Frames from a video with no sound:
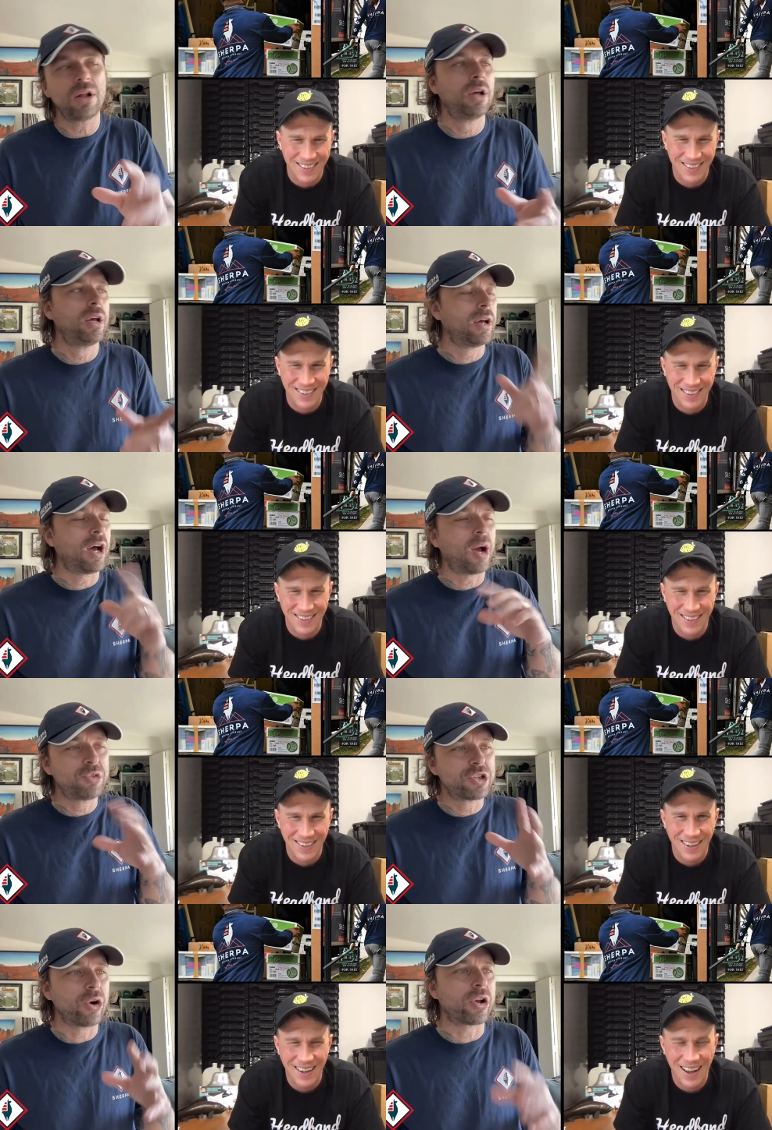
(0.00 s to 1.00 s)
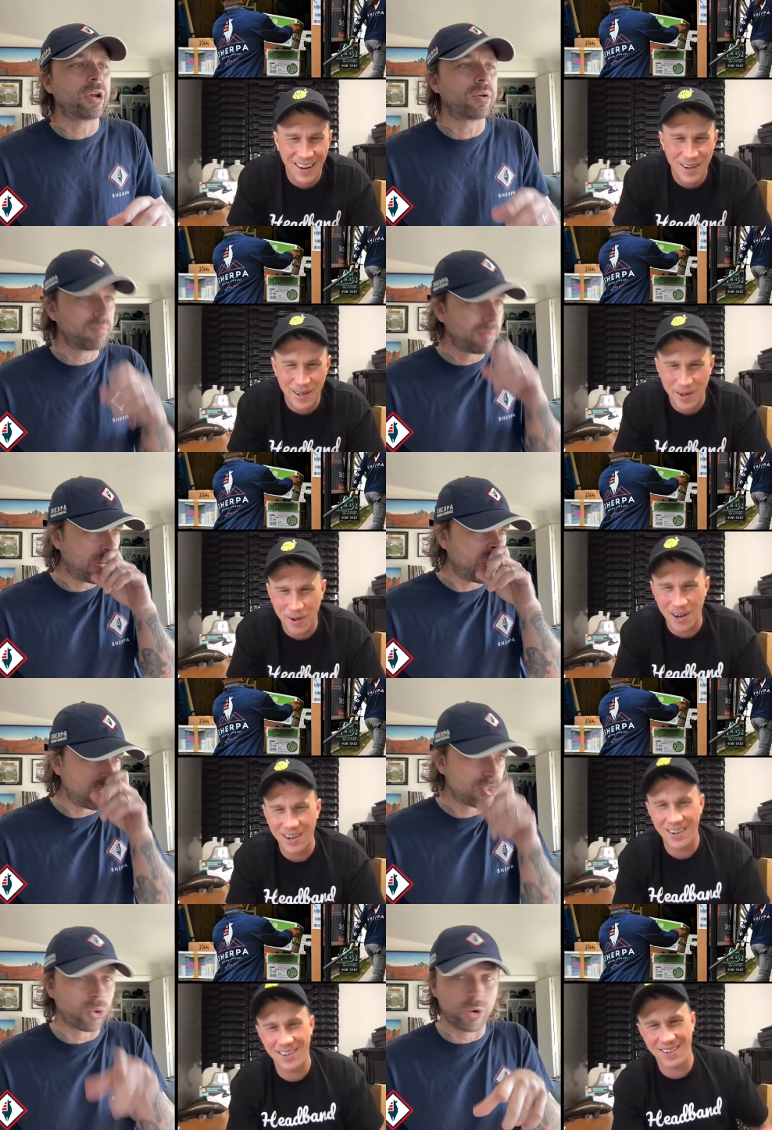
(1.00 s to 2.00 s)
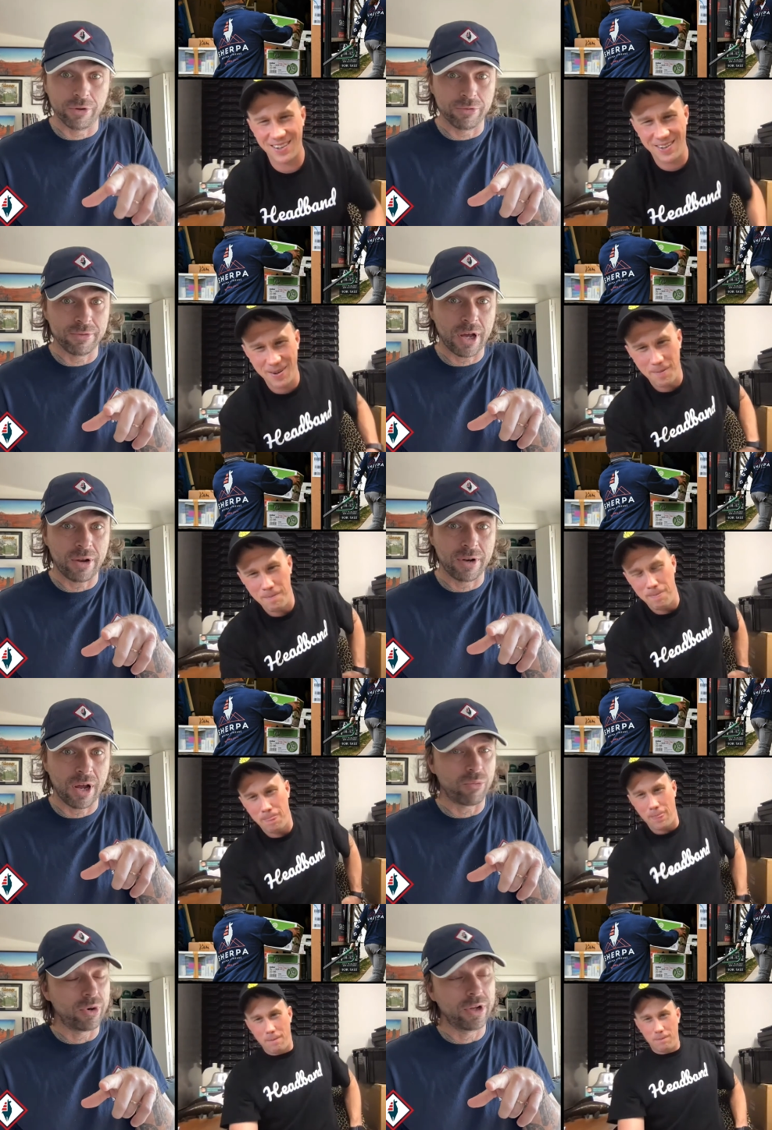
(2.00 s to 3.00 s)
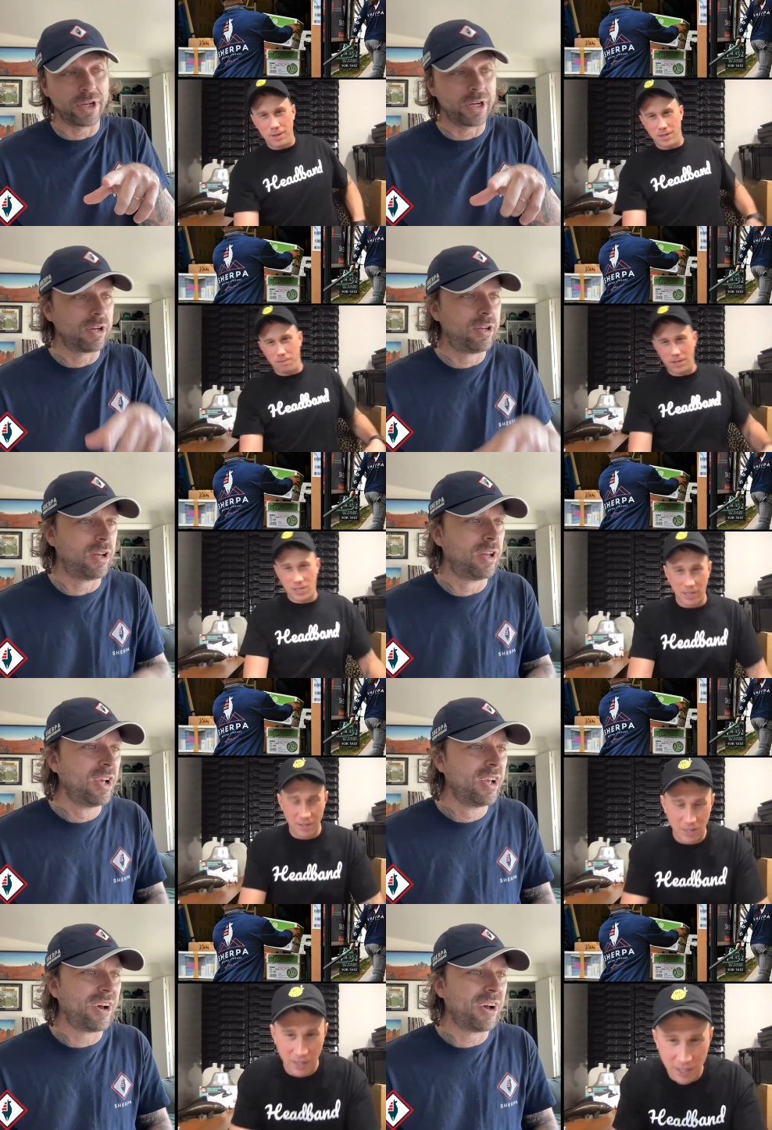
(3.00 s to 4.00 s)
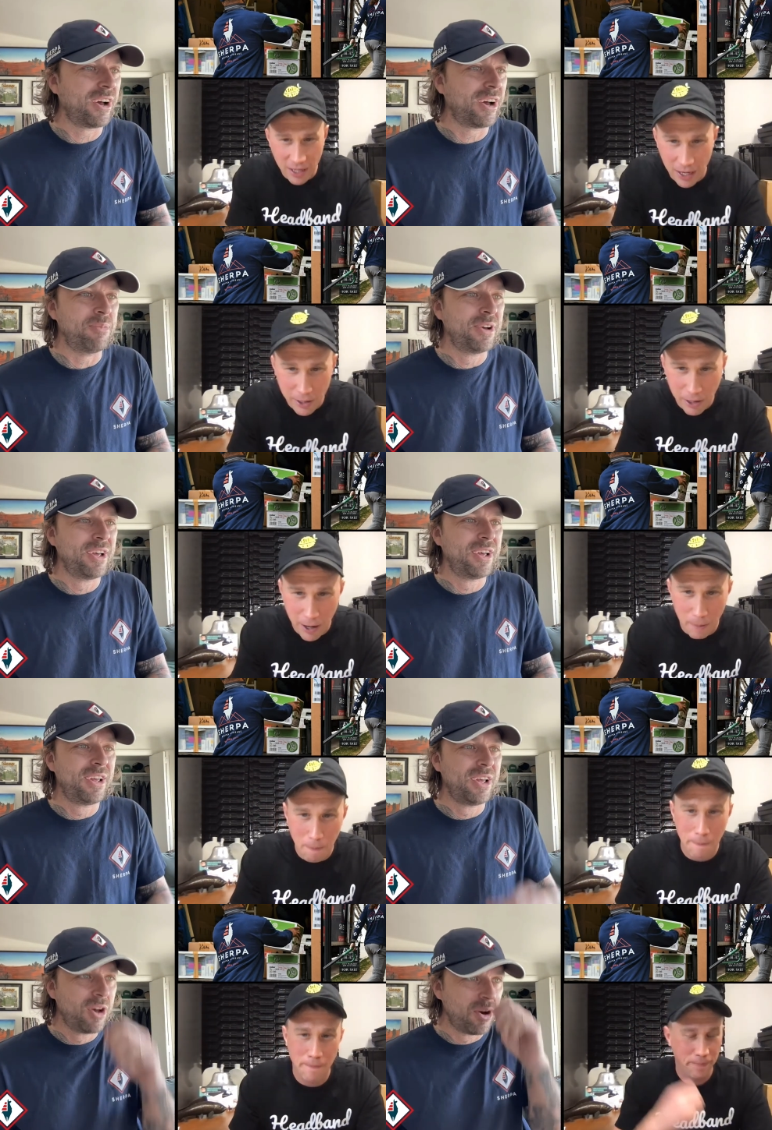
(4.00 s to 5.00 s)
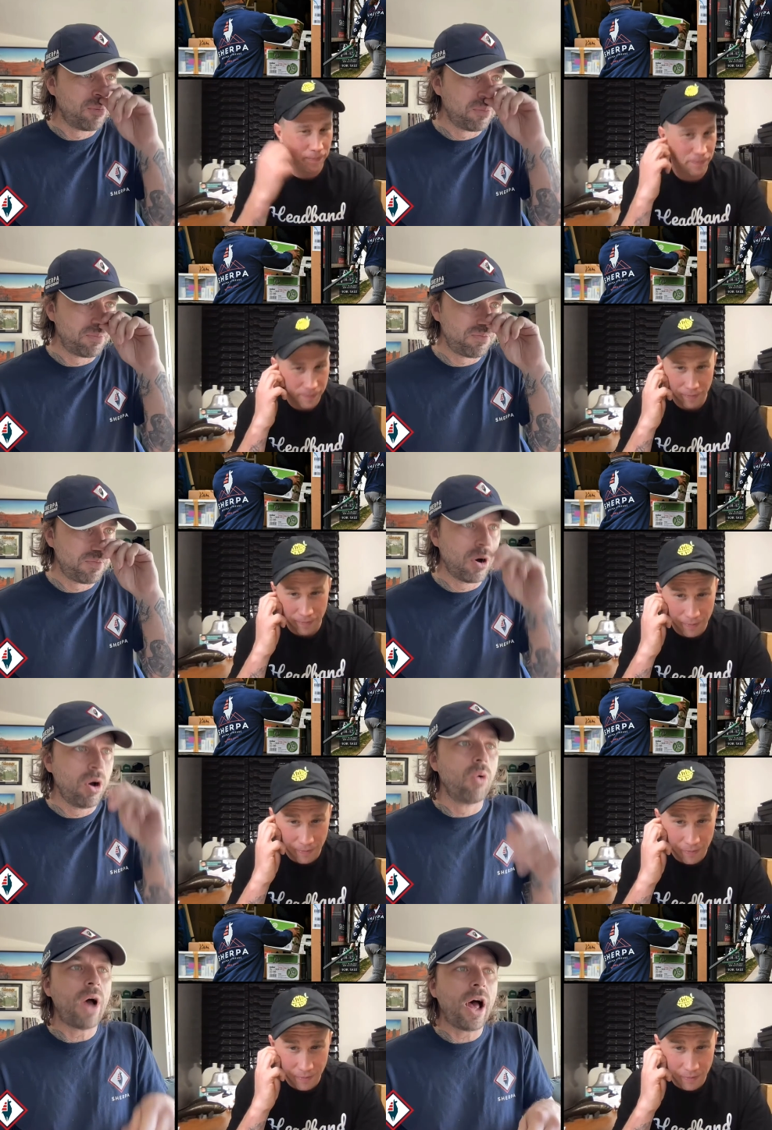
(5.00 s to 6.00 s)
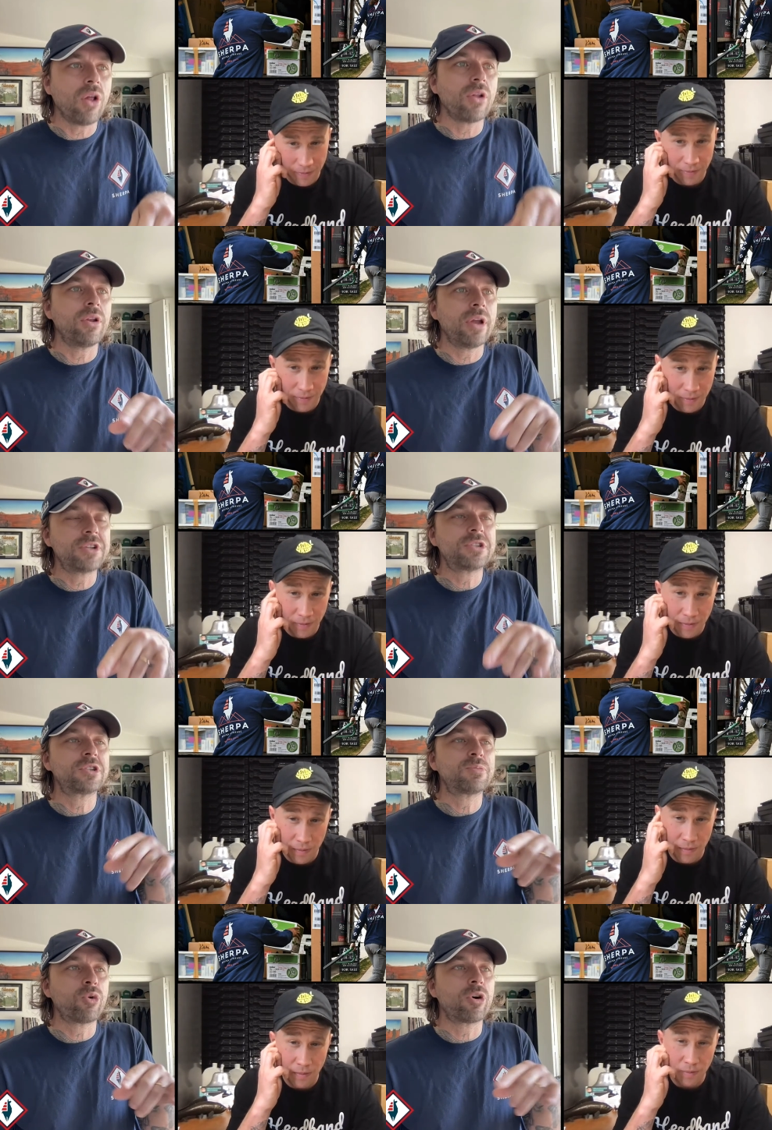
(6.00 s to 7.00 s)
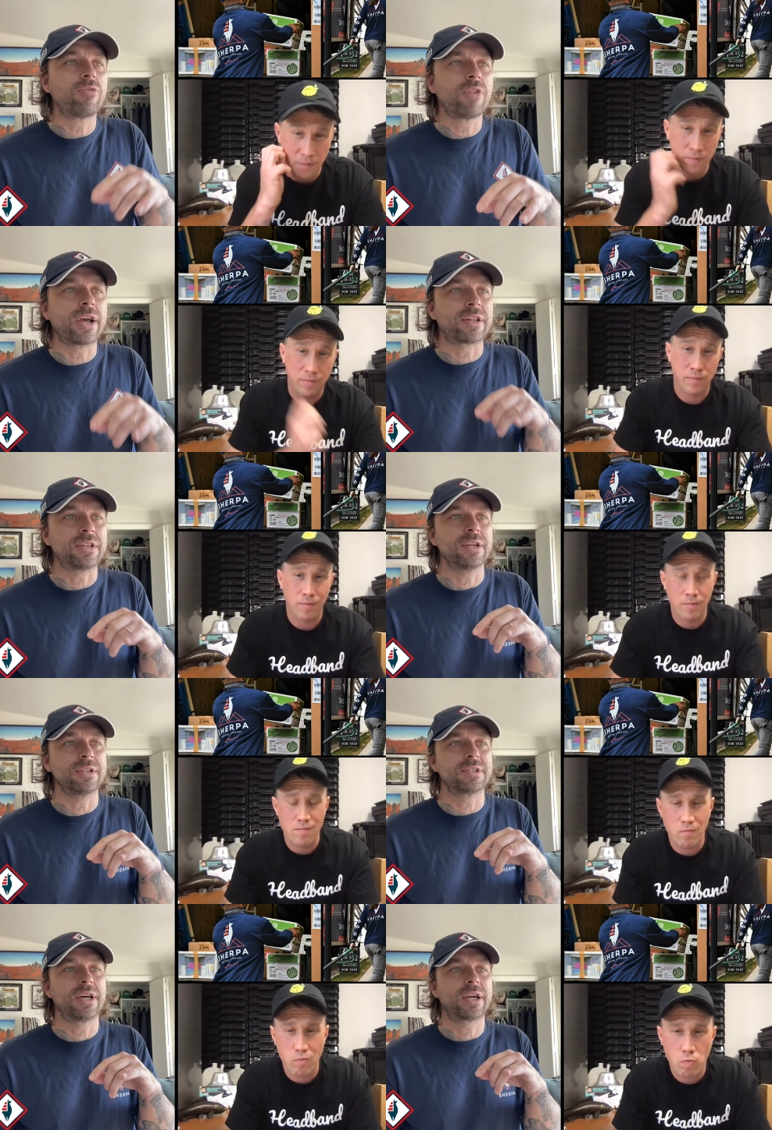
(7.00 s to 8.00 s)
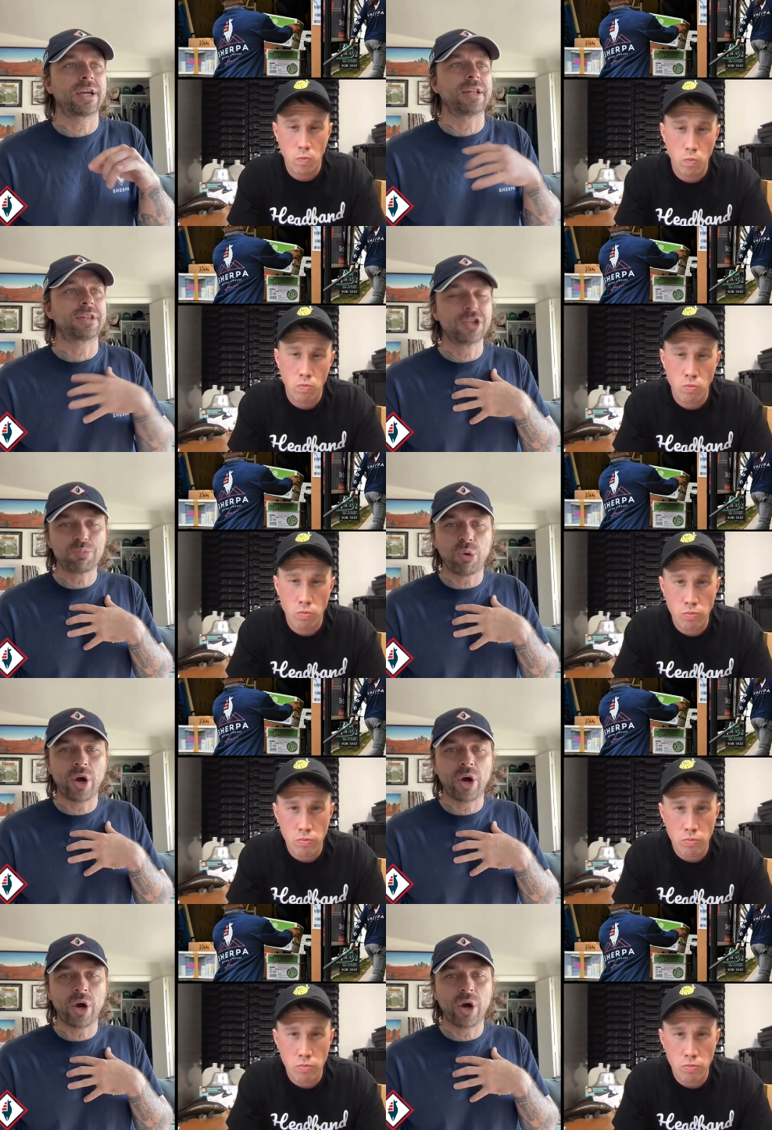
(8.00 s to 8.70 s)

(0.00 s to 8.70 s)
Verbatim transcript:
Speaker 1: i'm joking i know you are not really but,
Speaker 2: but seriously stand your ground
Speaker 1: well it's just more of like this like at this point